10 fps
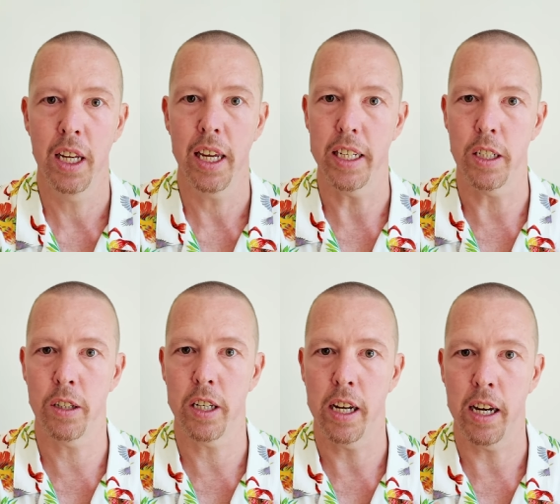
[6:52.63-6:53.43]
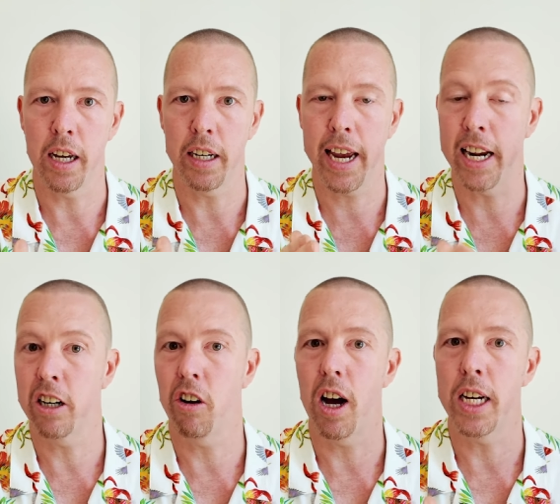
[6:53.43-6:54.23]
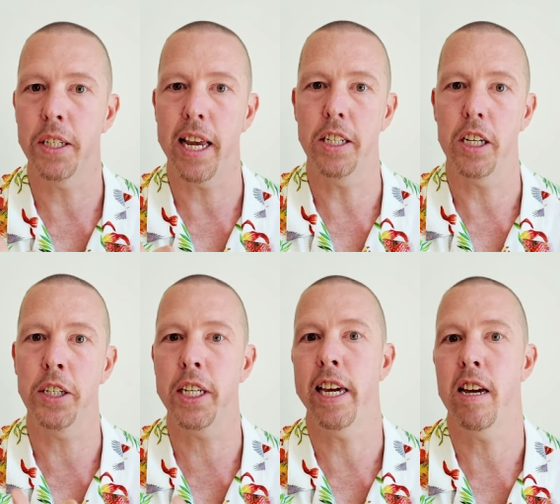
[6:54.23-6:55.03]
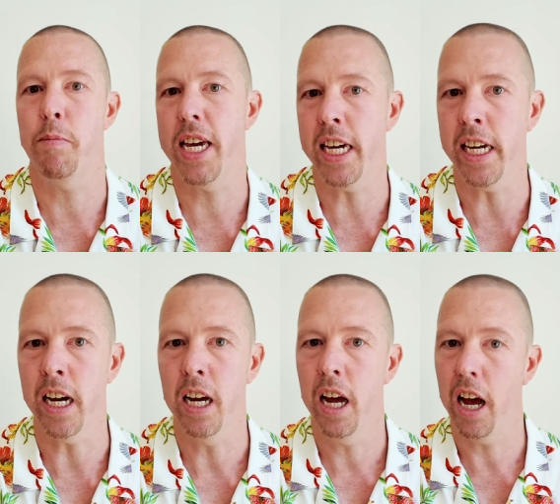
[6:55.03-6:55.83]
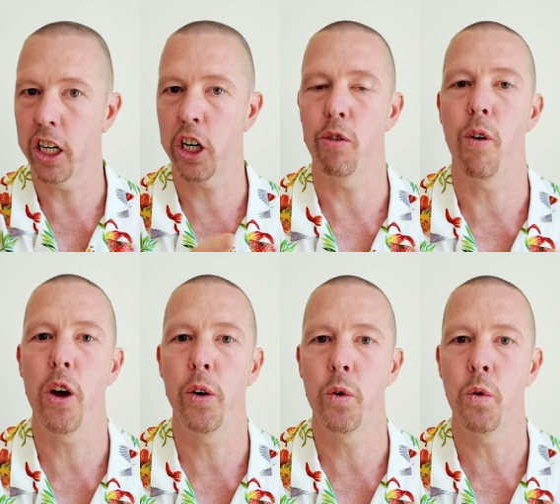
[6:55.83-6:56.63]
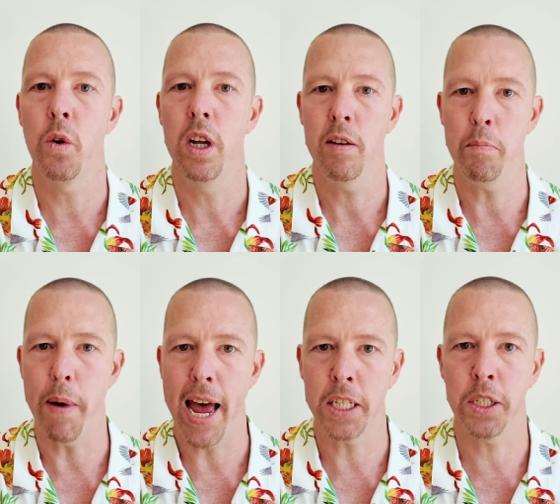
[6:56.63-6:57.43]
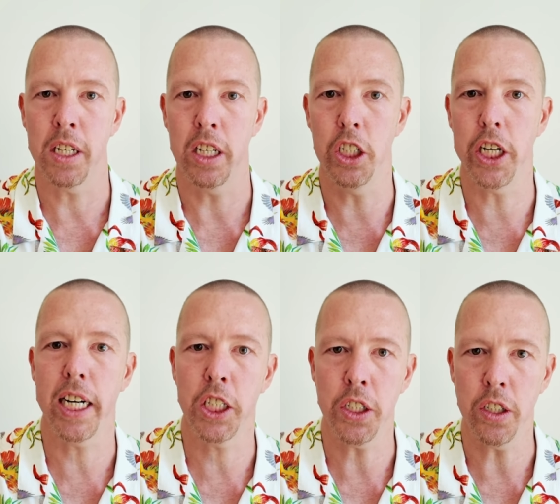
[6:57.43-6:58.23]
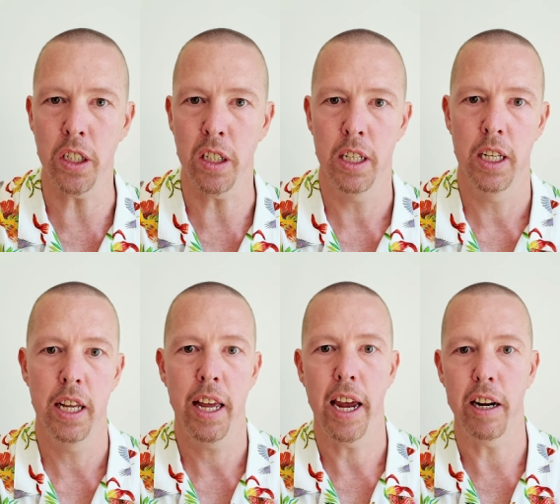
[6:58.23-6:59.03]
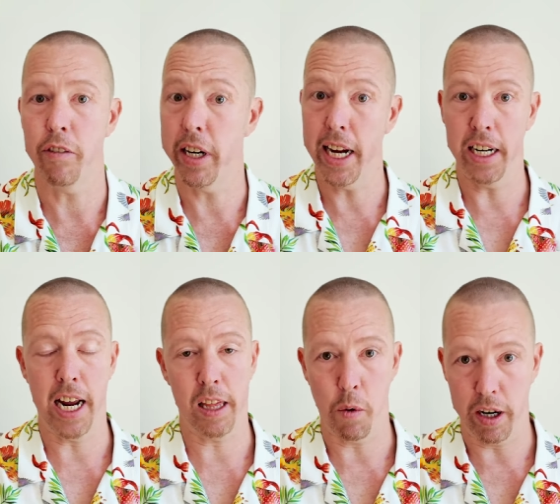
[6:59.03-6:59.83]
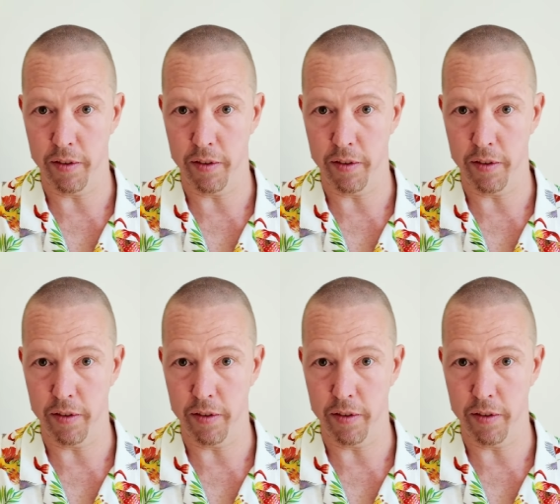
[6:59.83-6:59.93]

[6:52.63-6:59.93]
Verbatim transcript: It's uh, categorized as a CME, a coronal mass ejection. And if we get another one